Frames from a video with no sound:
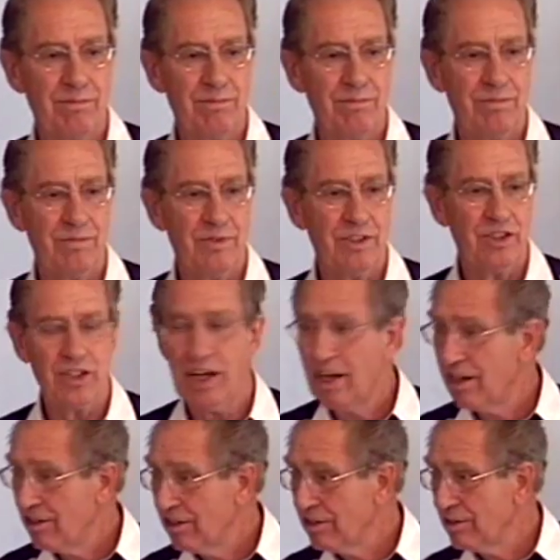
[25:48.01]
sad,
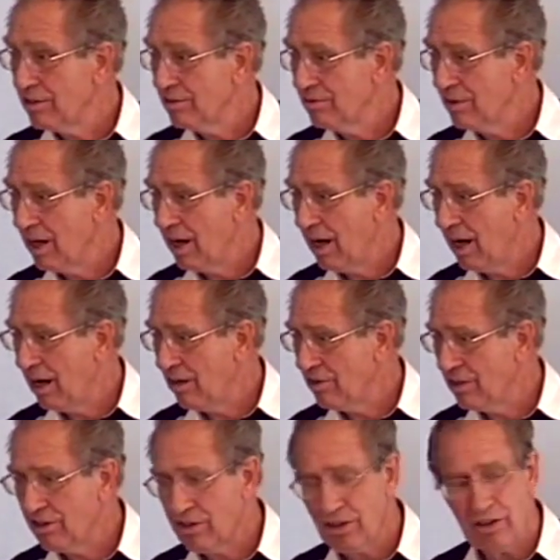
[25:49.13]
isn't it? How that
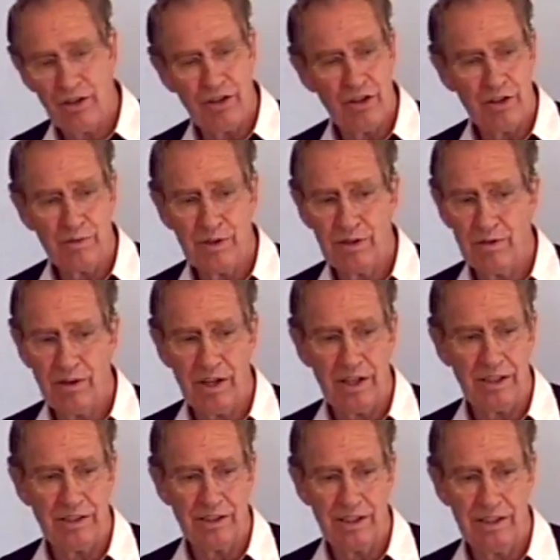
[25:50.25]
the human race,
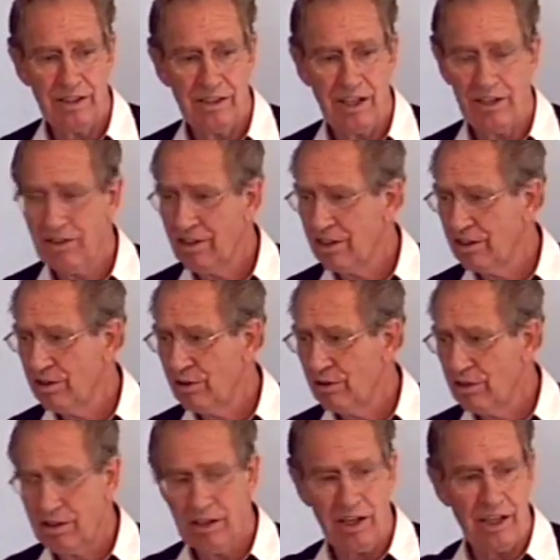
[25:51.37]
I think I told you in the
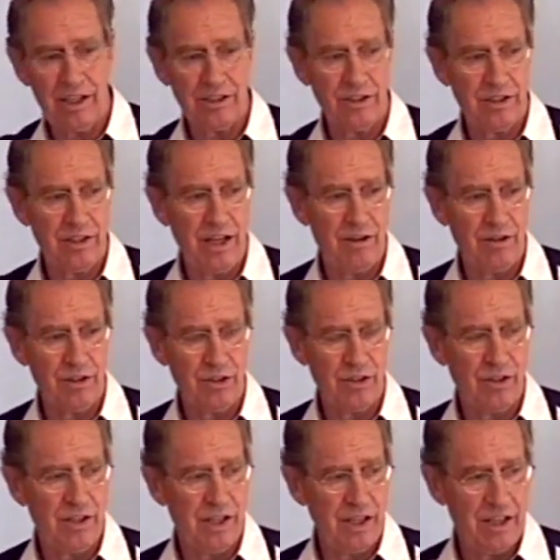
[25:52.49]
last hour or so, I
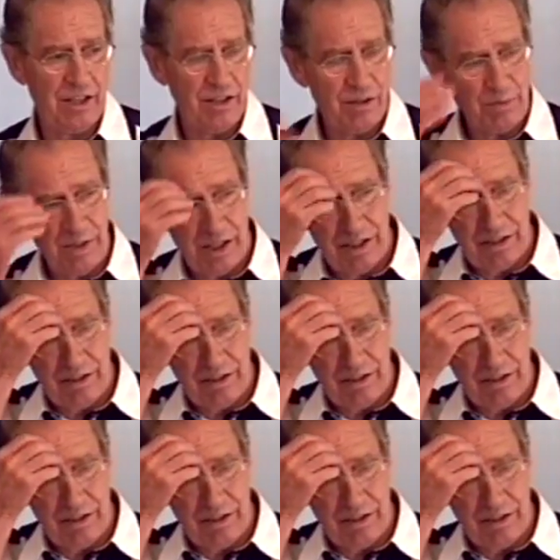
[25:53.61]
had a young man call